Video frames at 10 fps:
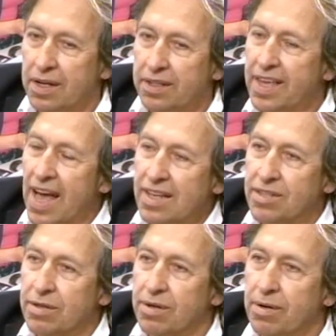
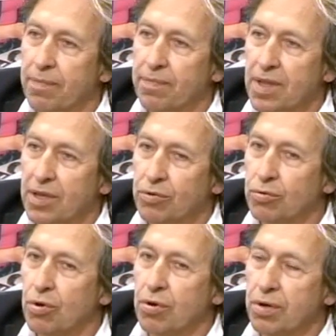gather to
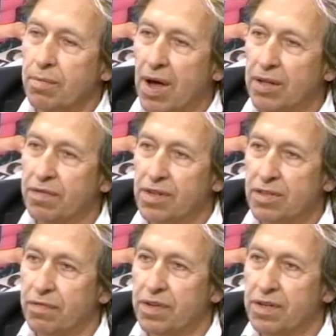talk about
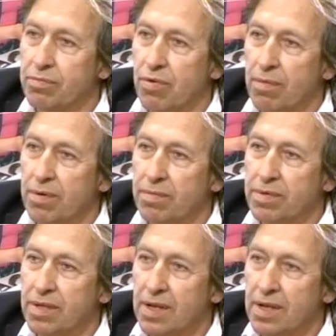philosophical problems,